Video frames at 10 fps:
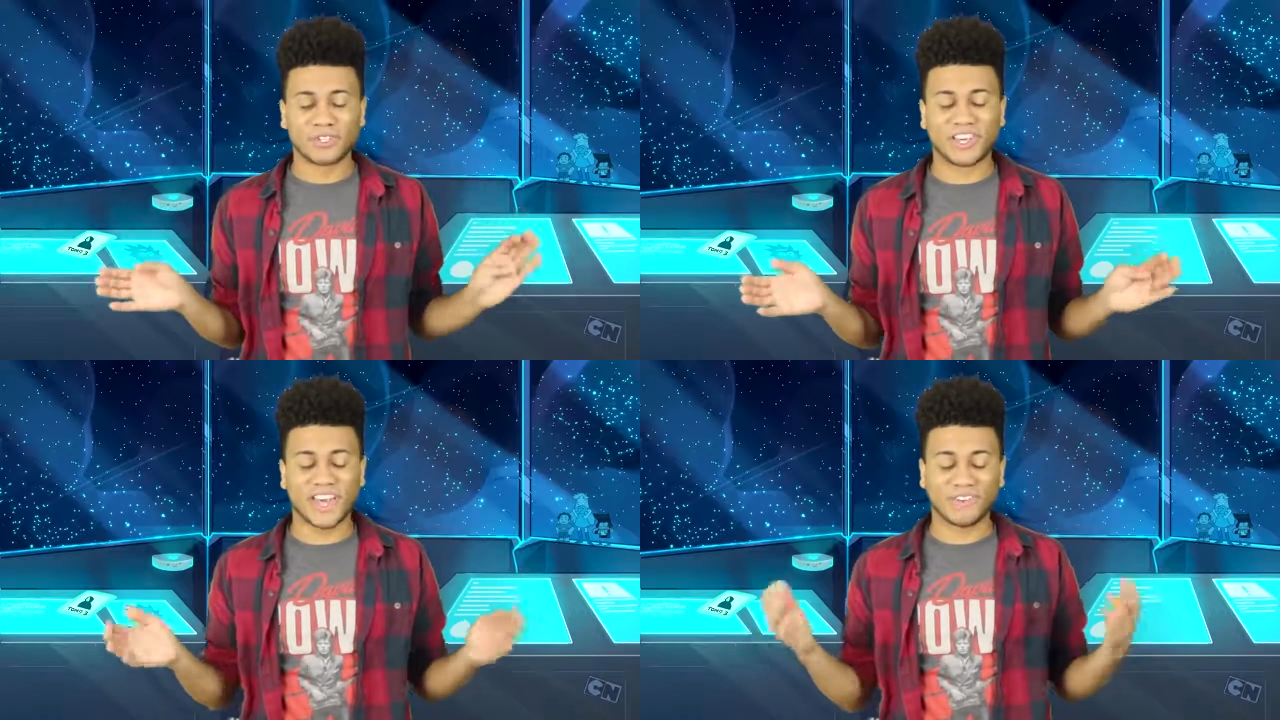
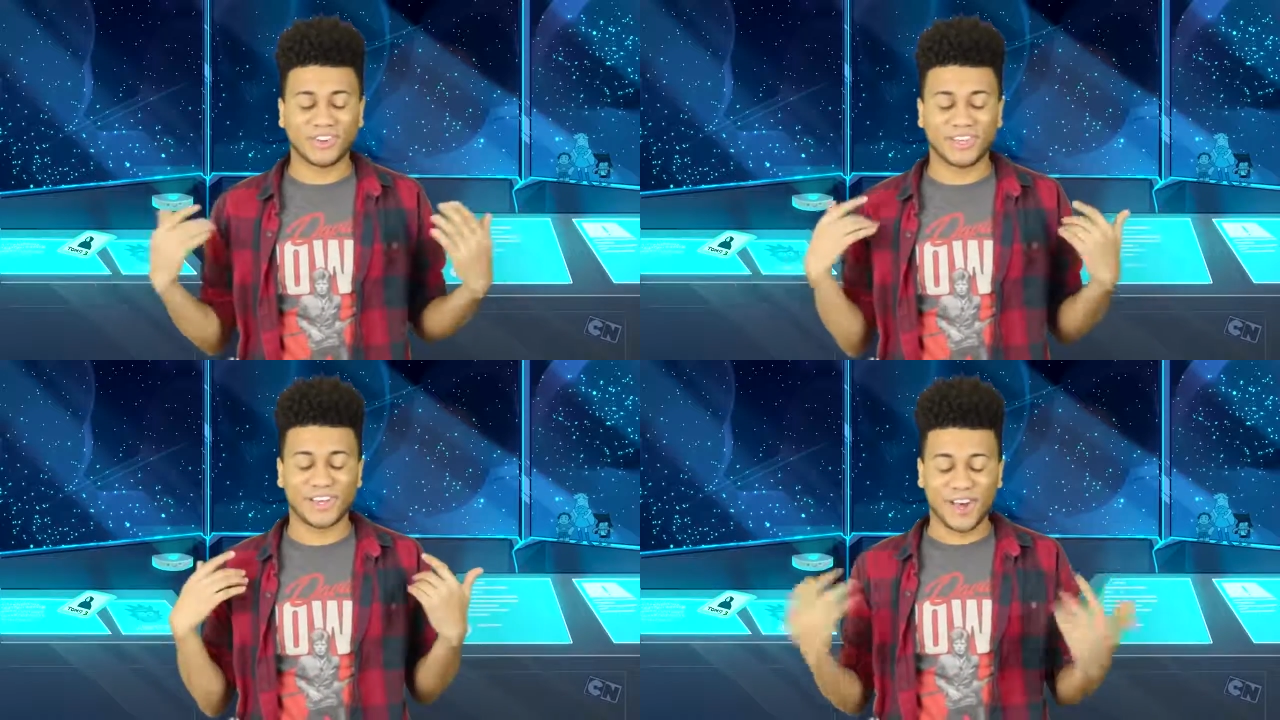you can't
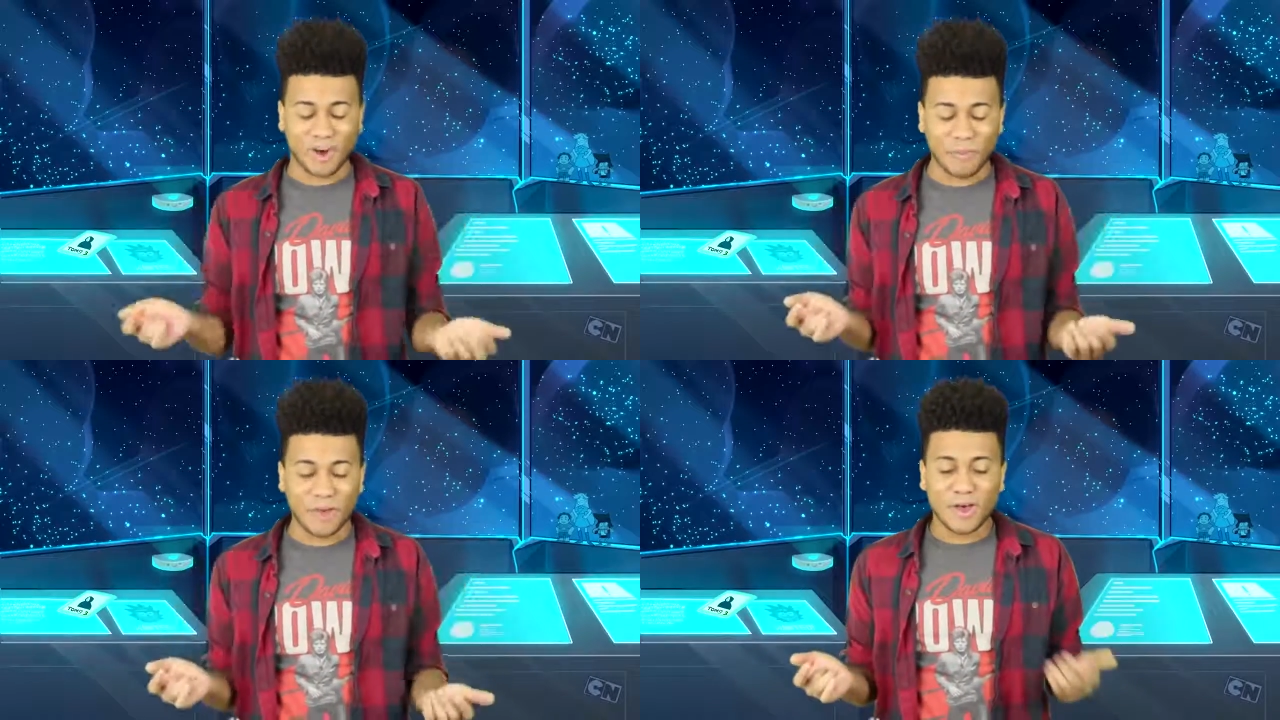really
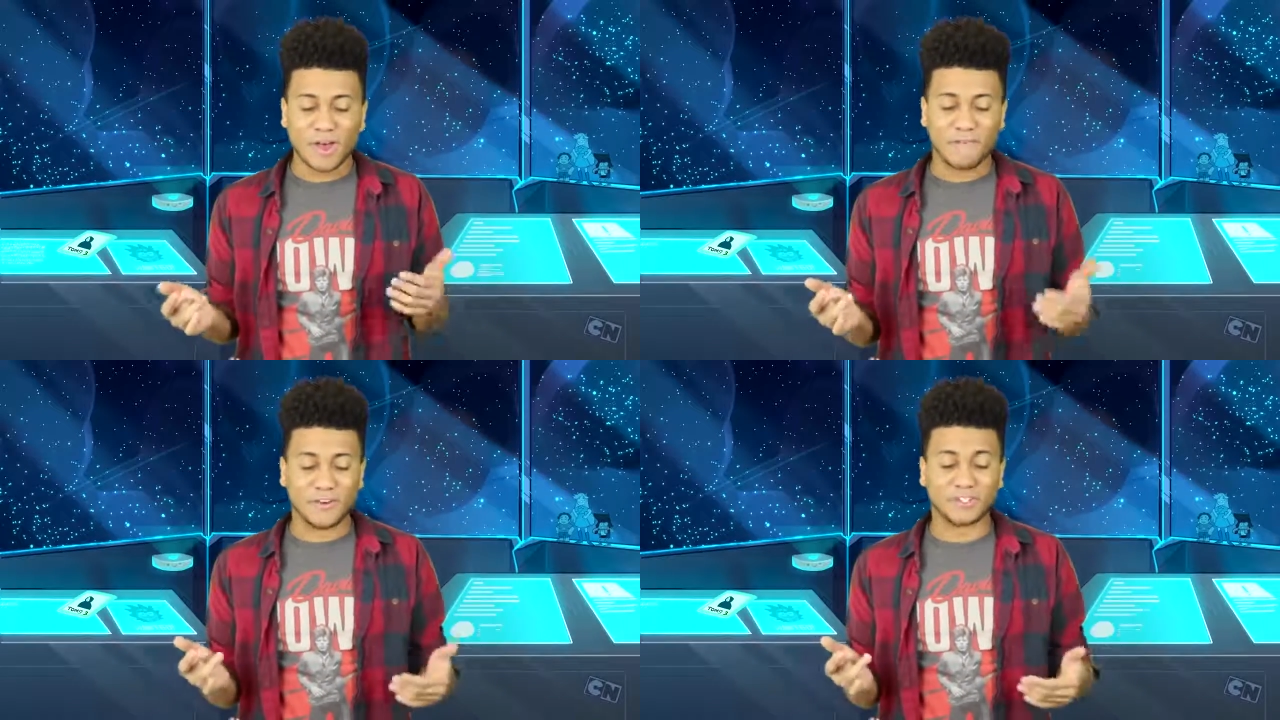help
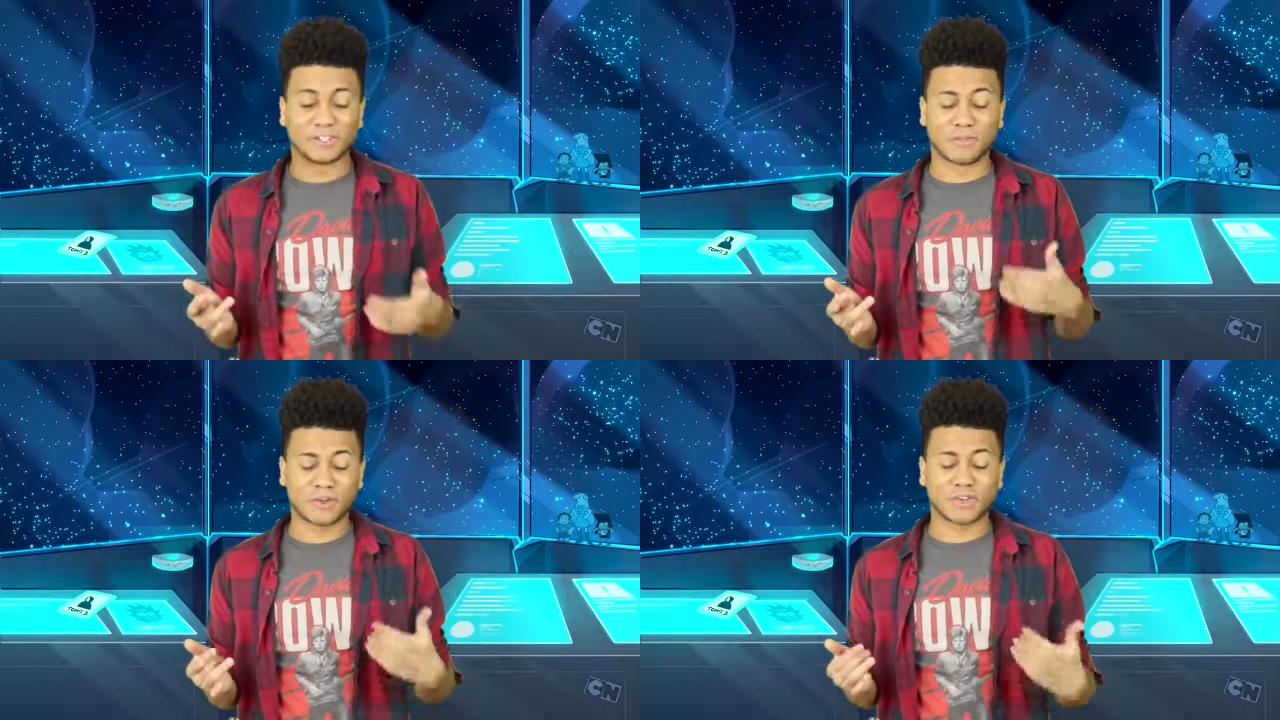officially
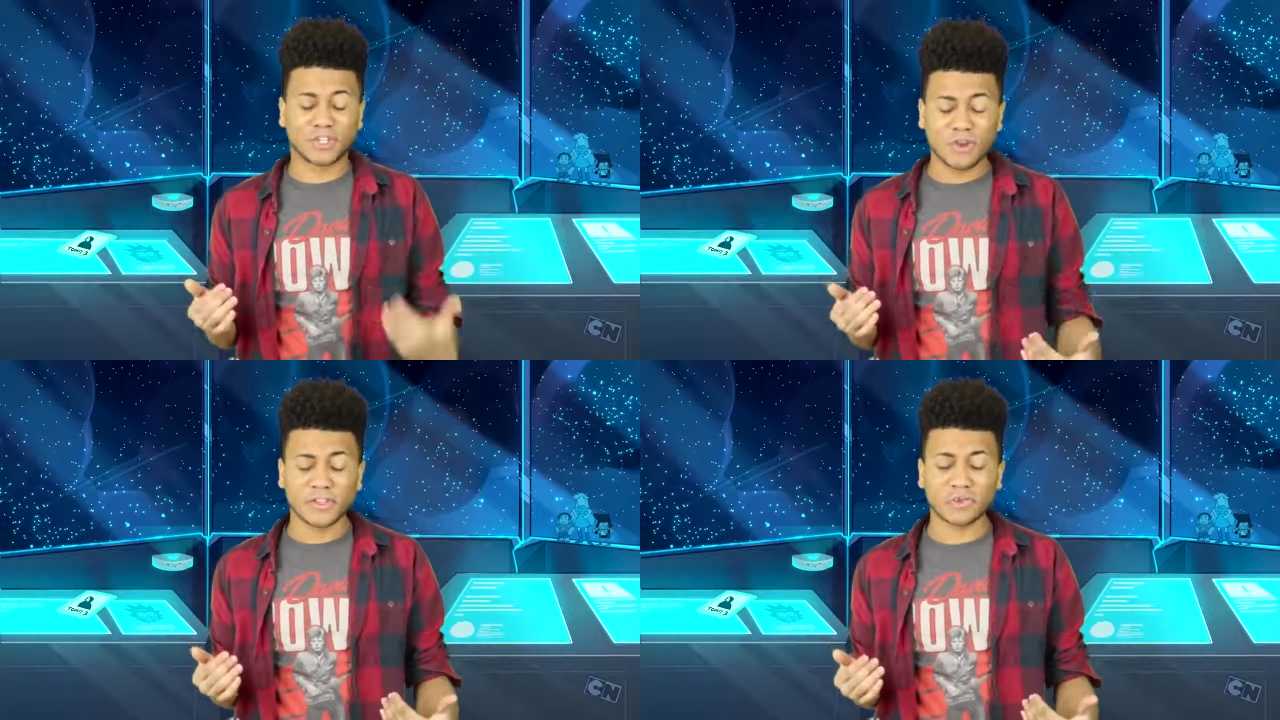support the
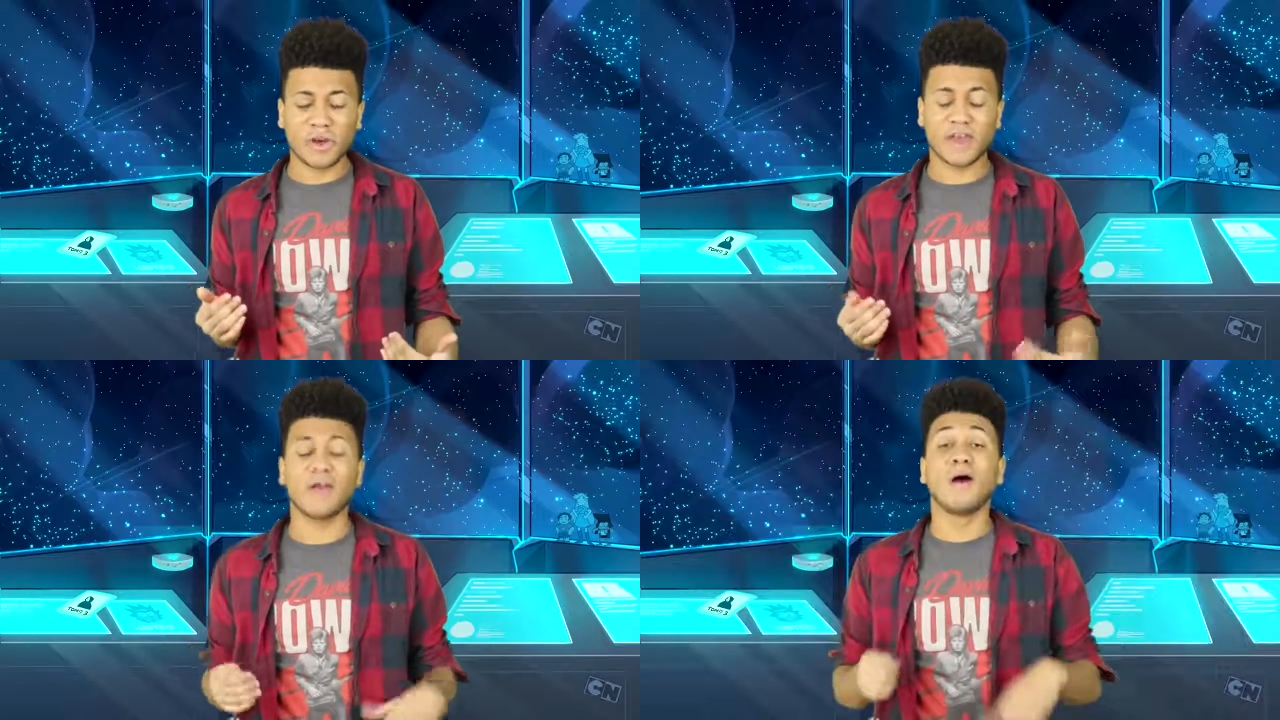show this
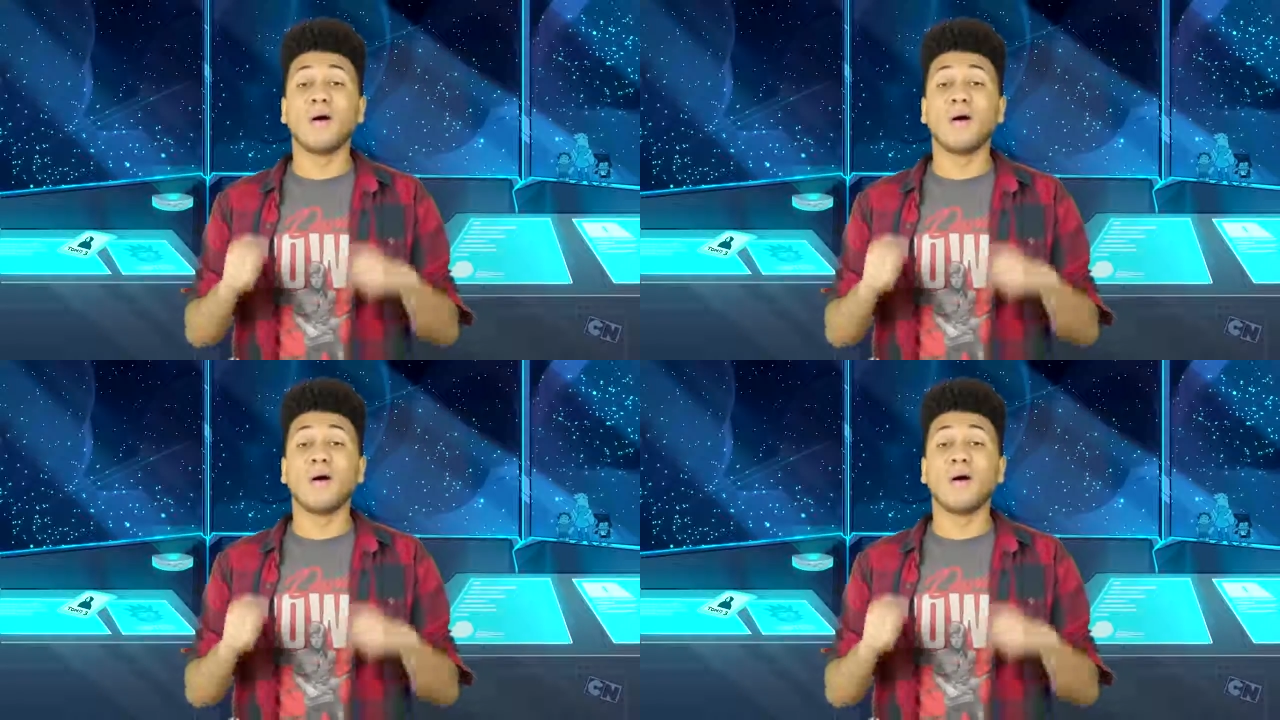way.